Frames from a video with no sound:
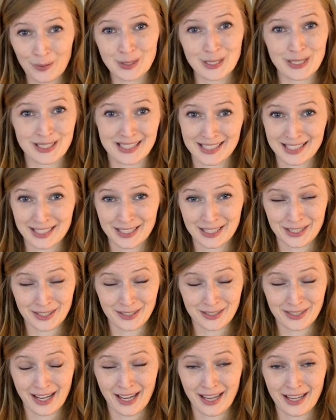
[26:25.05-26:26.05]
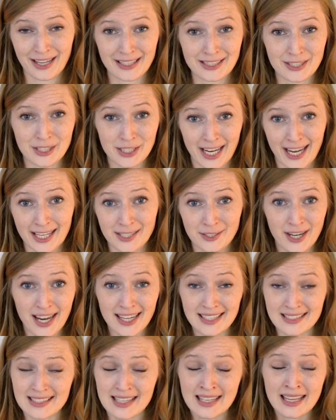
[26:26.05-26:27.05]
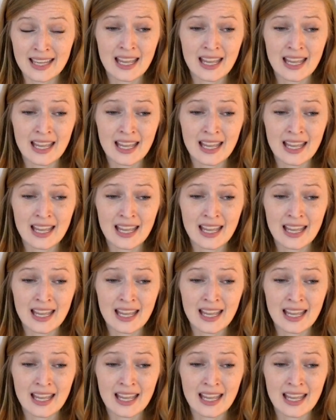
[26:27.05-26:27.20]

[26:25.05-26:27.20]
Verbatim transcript: which is into your uh, GI tract,